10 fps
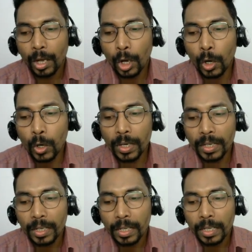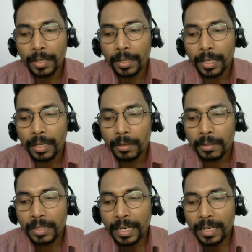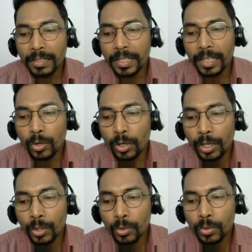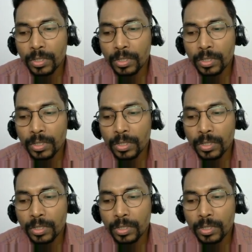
Or that is equal to